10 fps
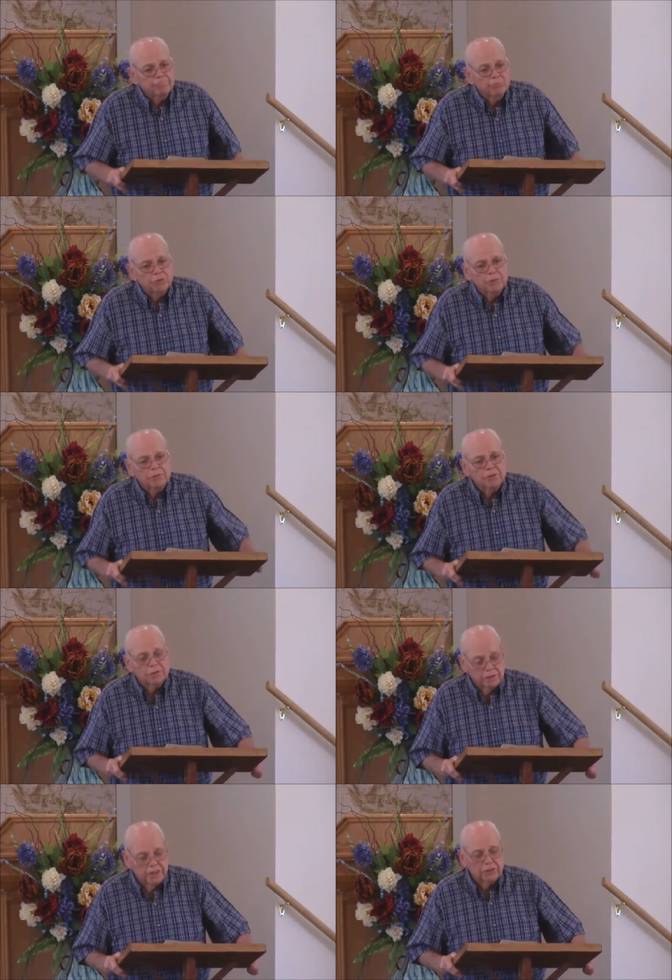some of
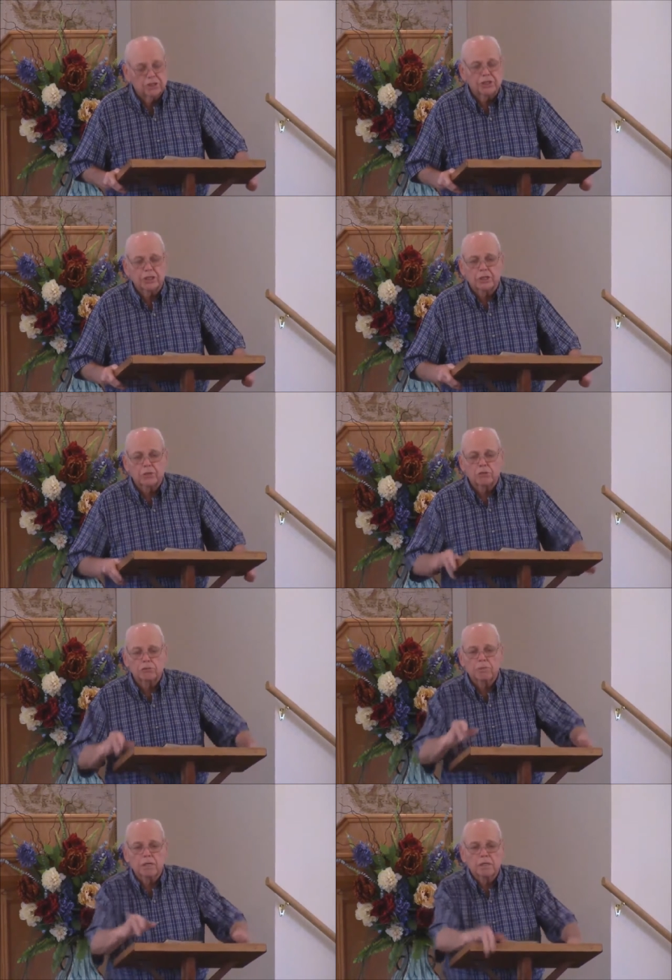the incidents I told
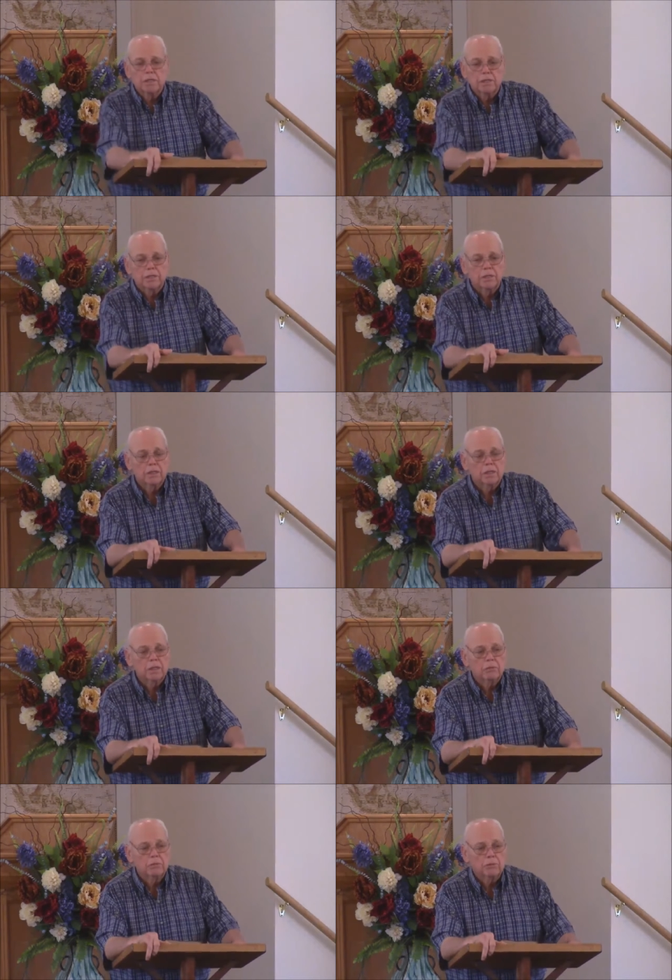you about when we
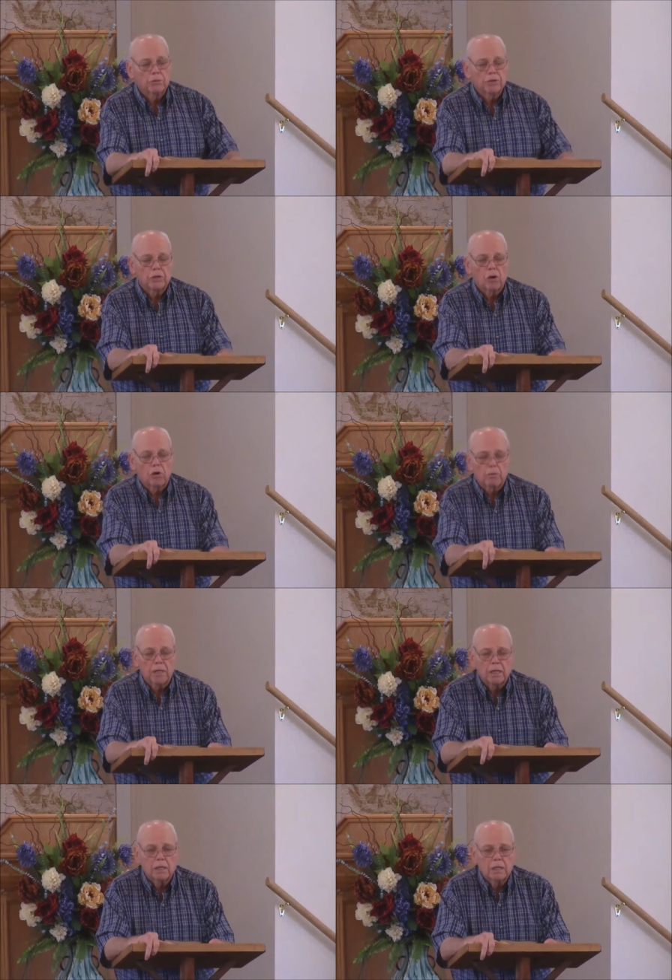were in the army.
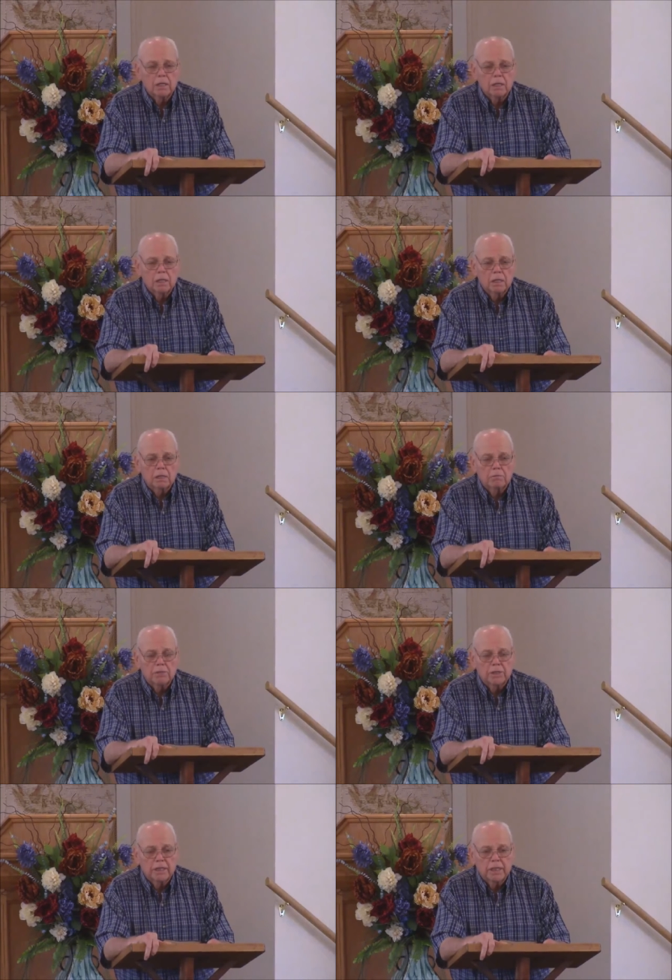
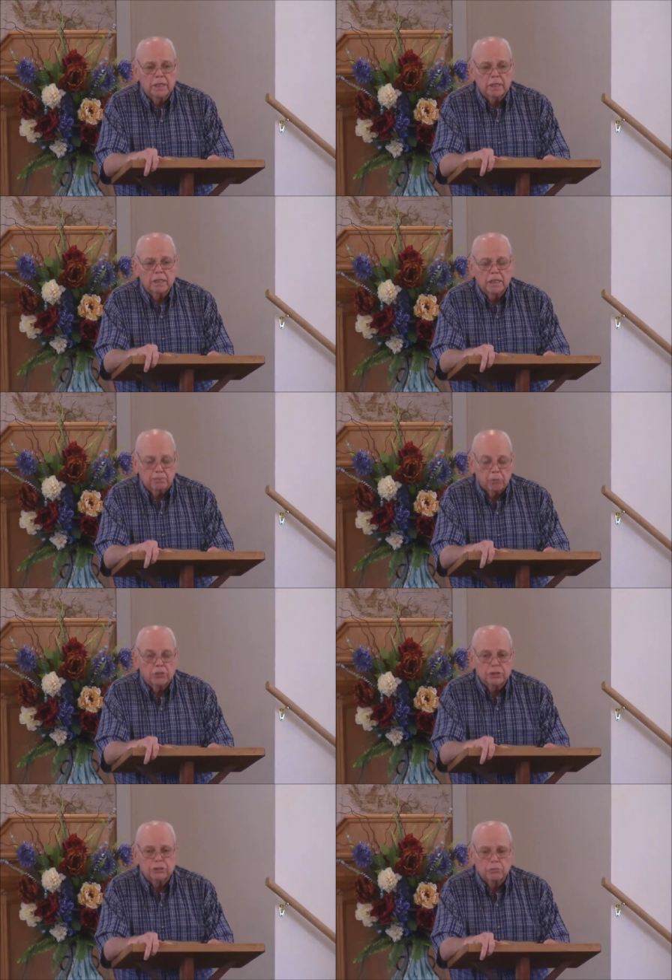But he
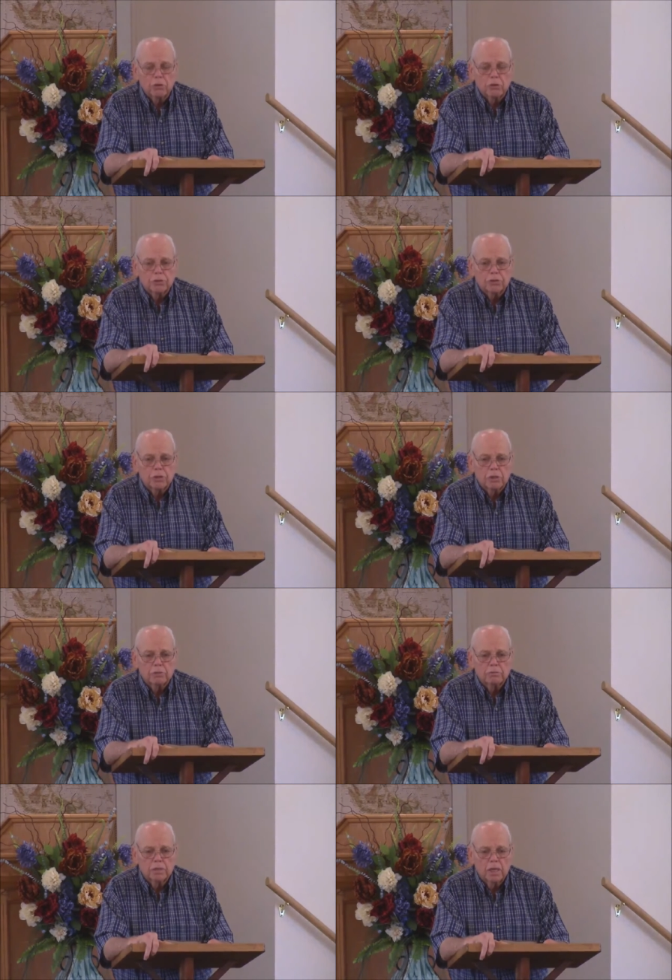preaches the word to you,
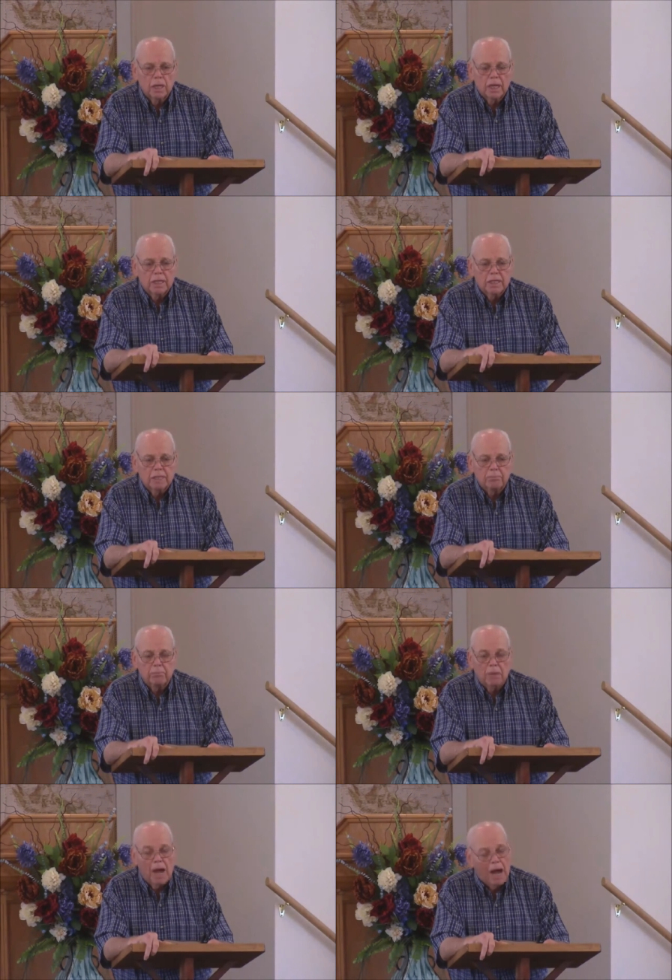and
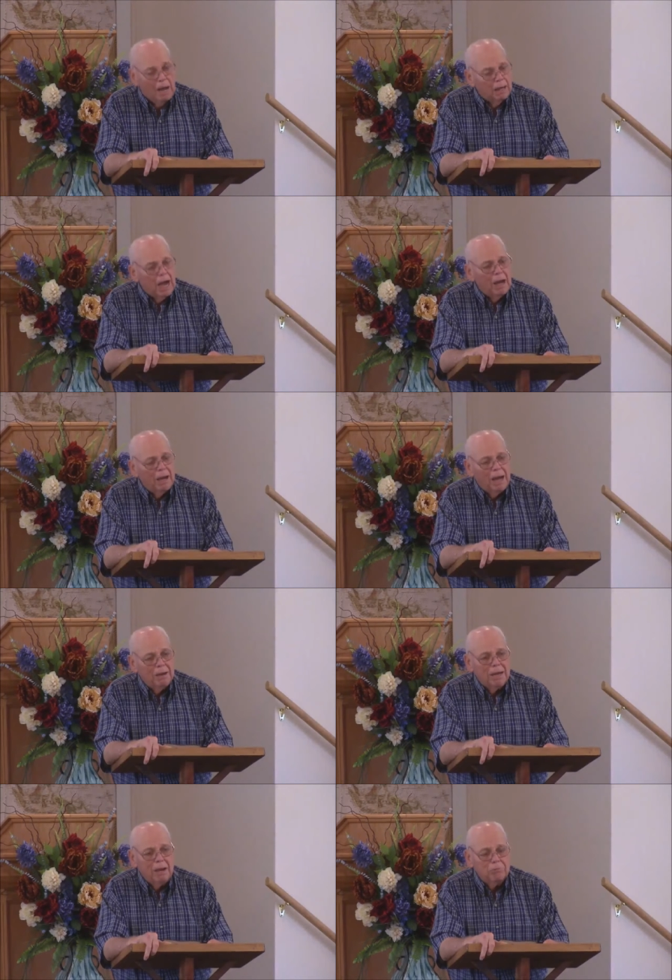
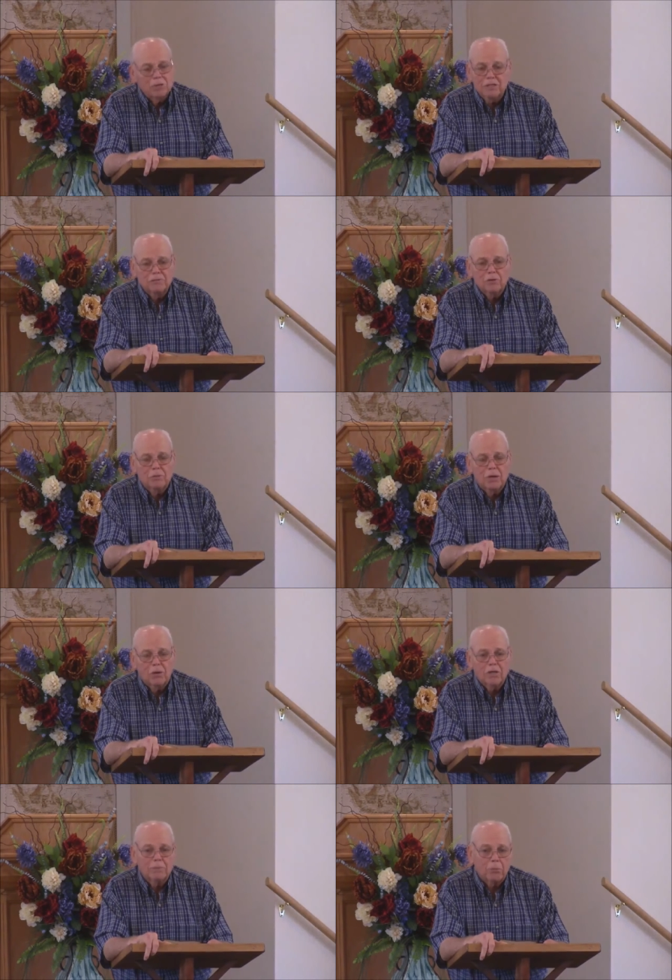I believe with all my
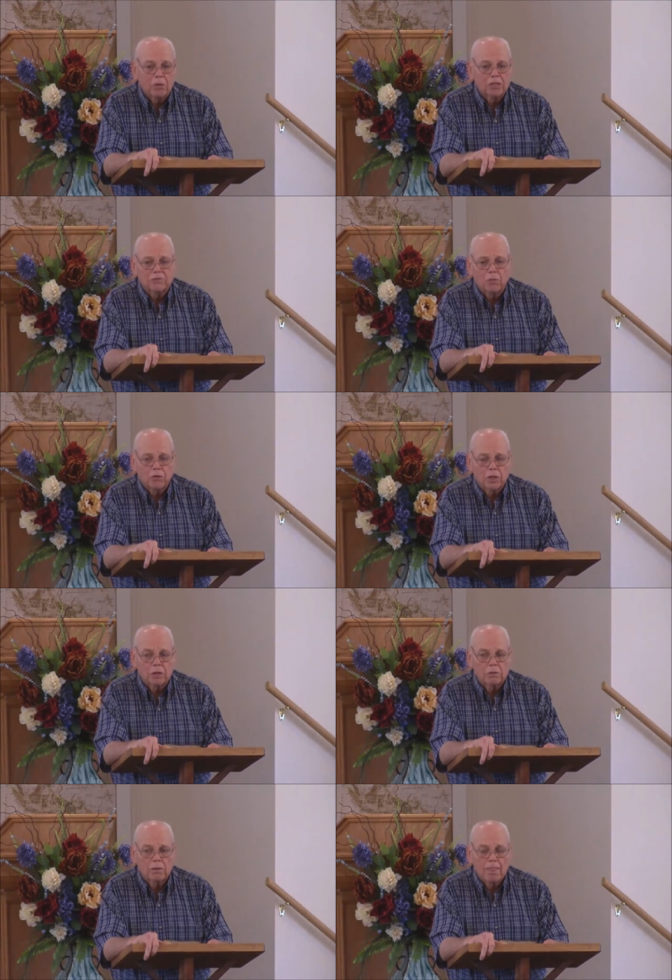heart he prays for you,
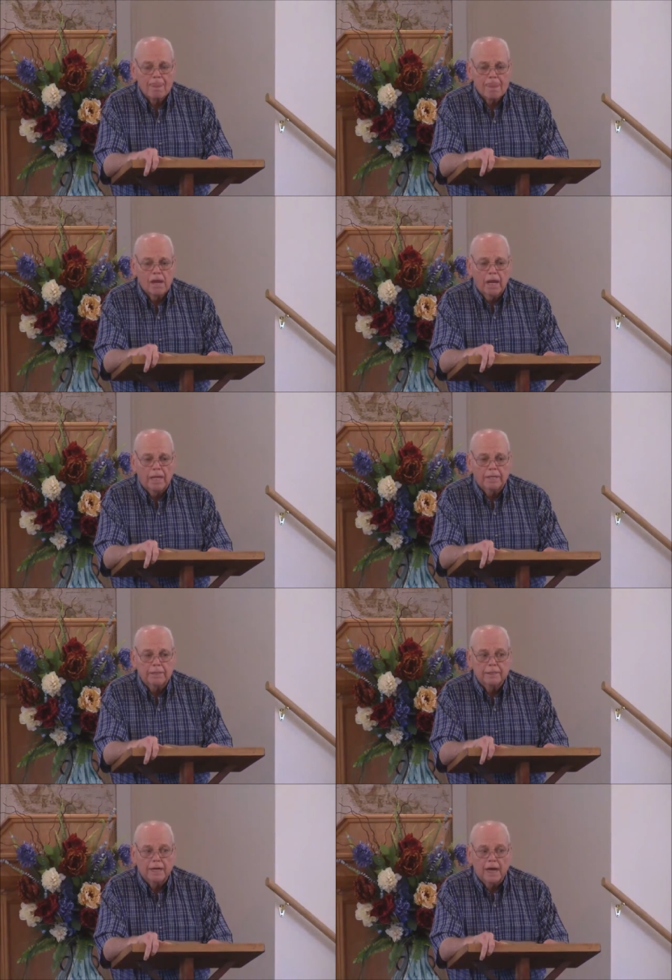and
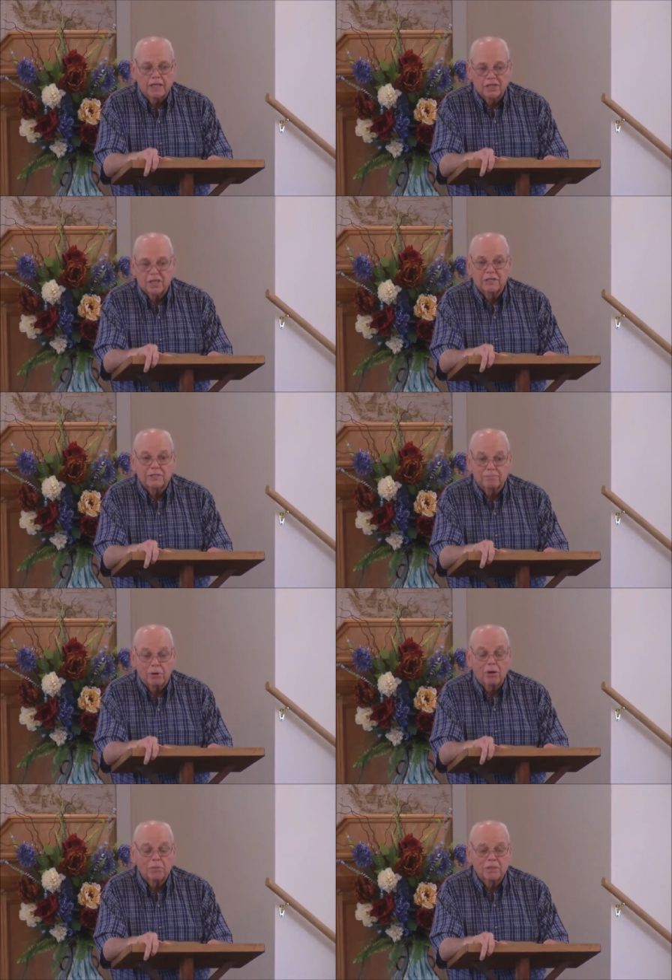I think that
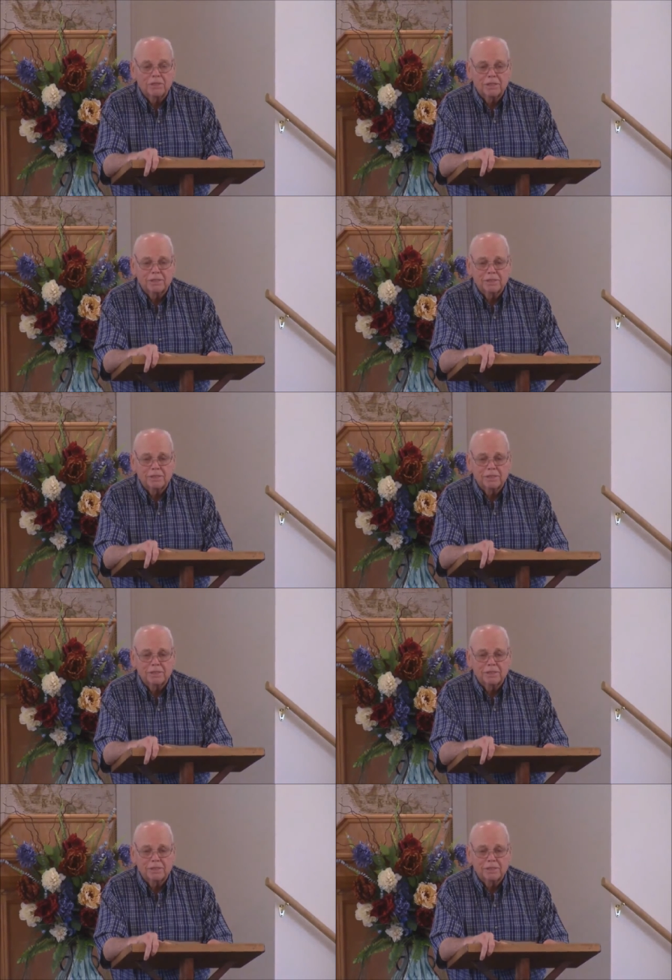probably that